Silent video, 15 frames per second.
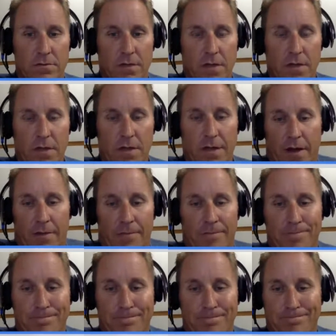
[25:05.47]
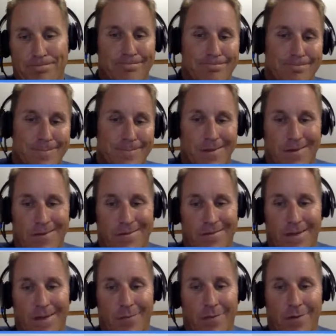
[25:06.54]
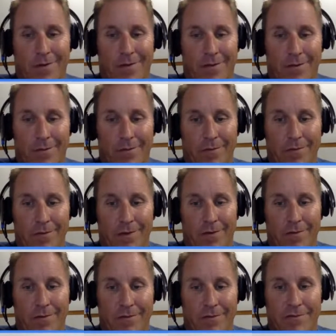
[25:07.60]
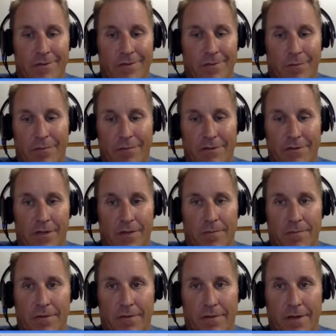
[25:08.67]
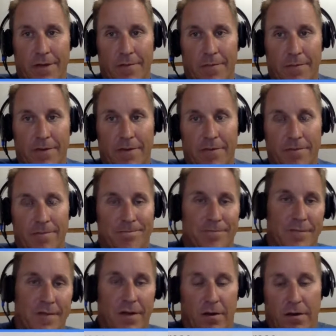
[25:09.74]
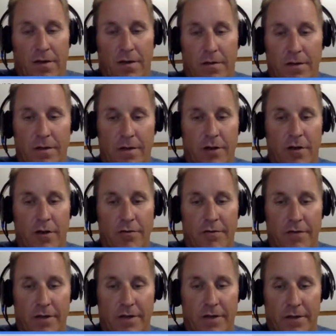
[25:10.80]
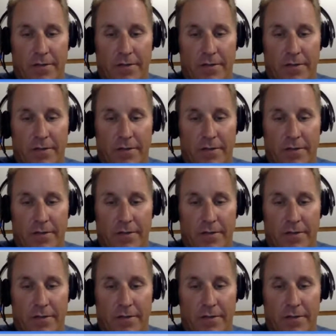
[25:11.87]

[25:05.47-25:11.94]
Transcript: Now, you could say, well, they were, it was a jumper, they jumped. Yeah, but you don't know. You don't know till you know.